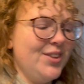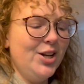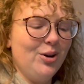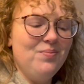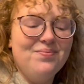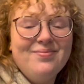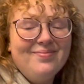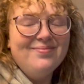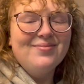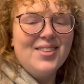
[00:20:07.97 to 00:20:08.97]
you know.
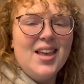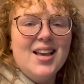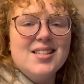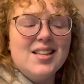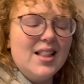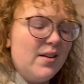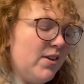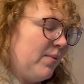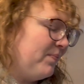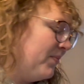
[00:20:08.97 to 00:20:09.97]
C'est la
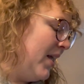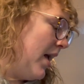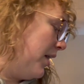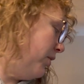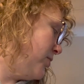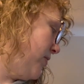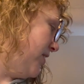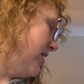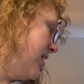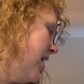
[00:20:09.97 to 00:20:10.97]
vie. Anyways, my
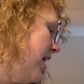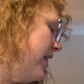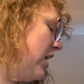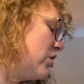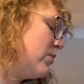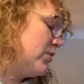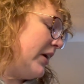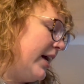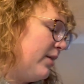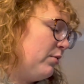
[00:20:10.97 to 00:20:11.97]
friends, thank you so much for
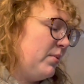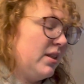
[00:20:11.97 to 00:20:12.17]
hanging out with me